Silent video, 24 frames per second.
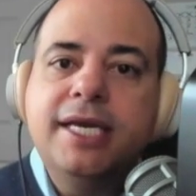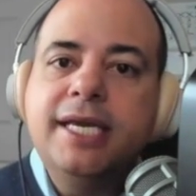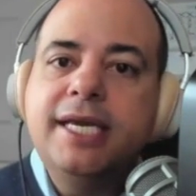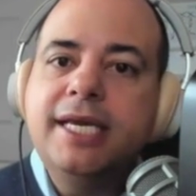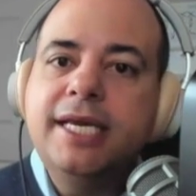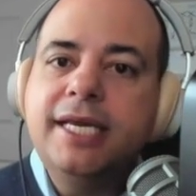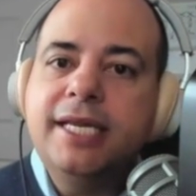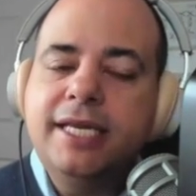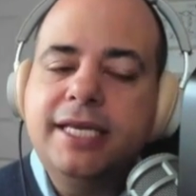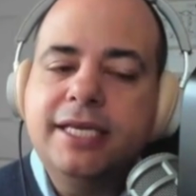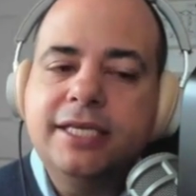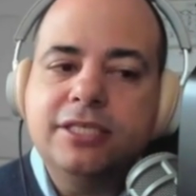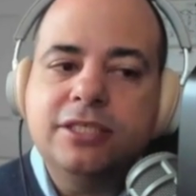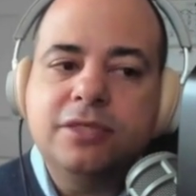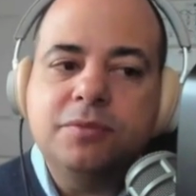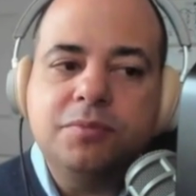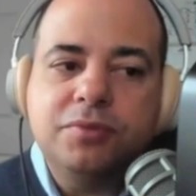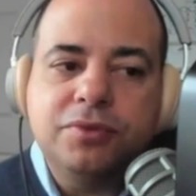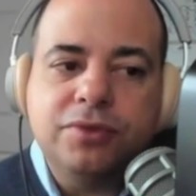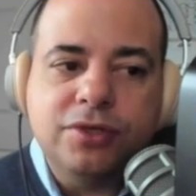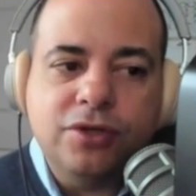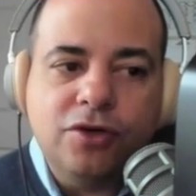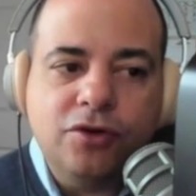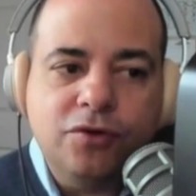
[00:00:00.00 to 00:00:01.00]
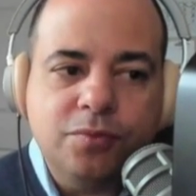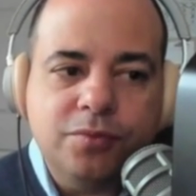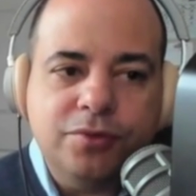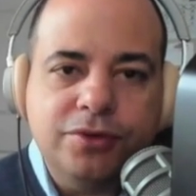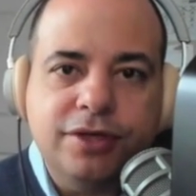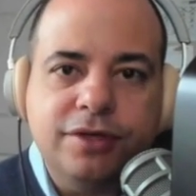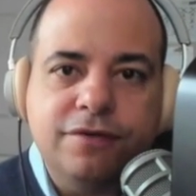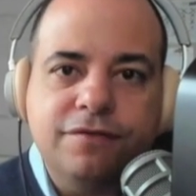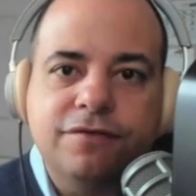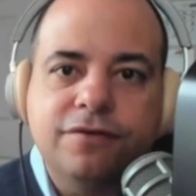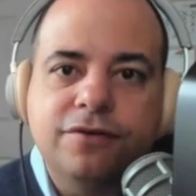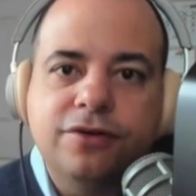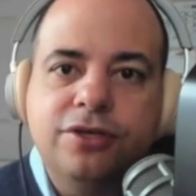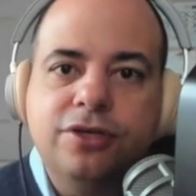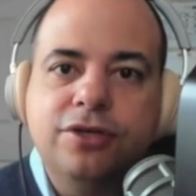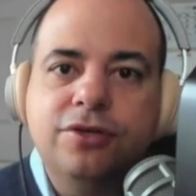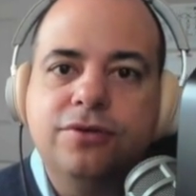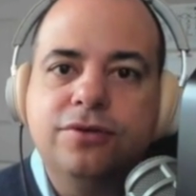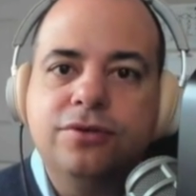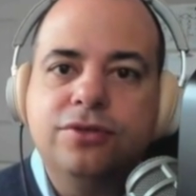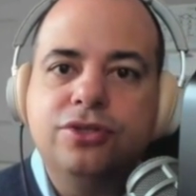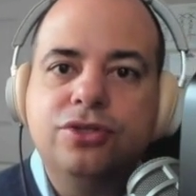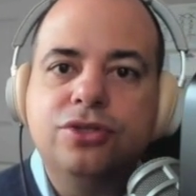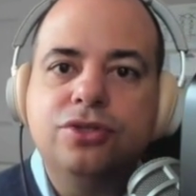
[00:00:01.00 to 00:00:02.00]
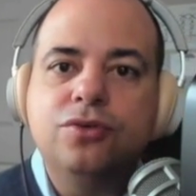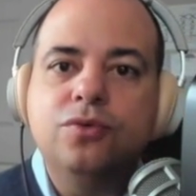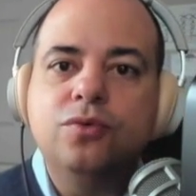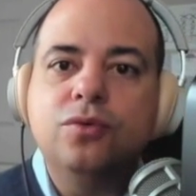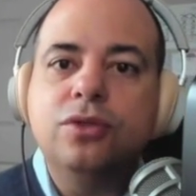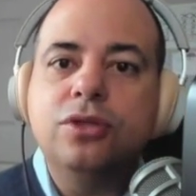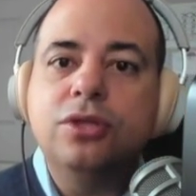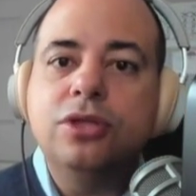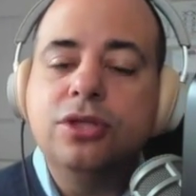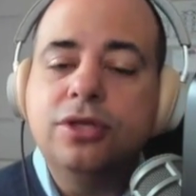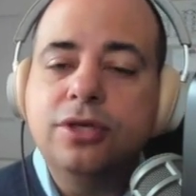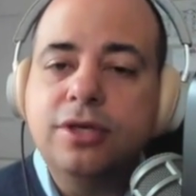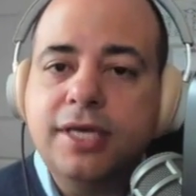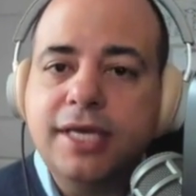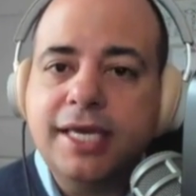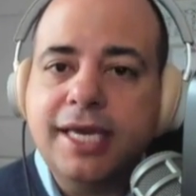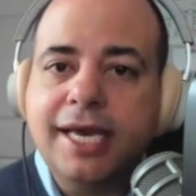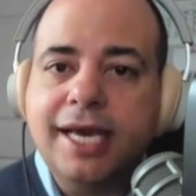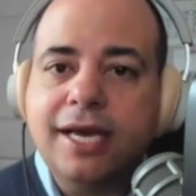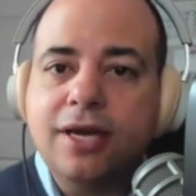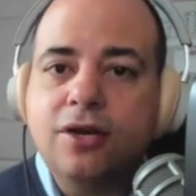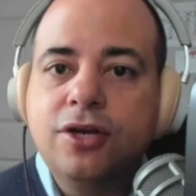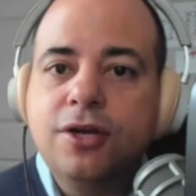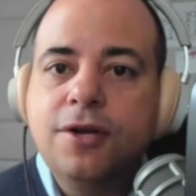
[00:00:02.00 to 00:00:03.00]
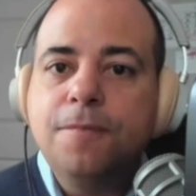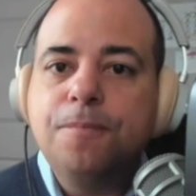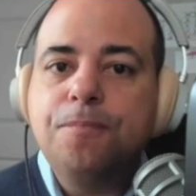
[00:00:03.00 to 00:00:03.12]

it is appropriate for you to look at